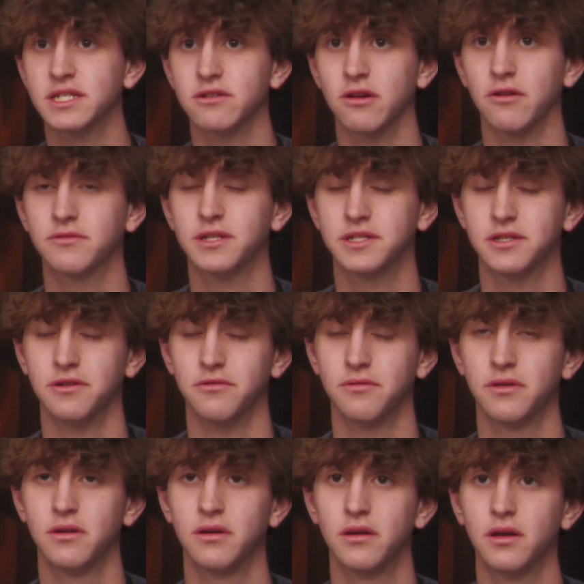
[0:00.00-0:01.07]
0 to 2.
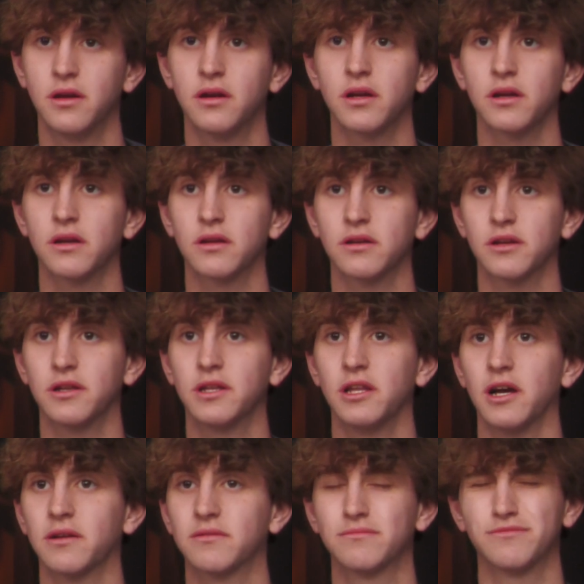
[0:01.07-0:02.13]
Good
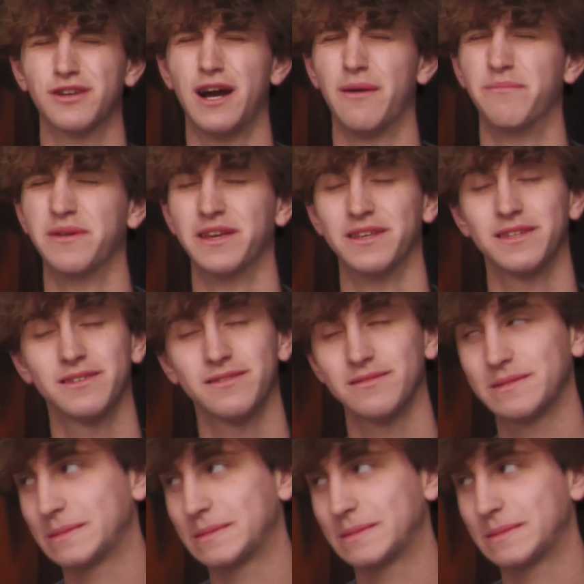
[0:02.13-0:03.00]
luck, job bees.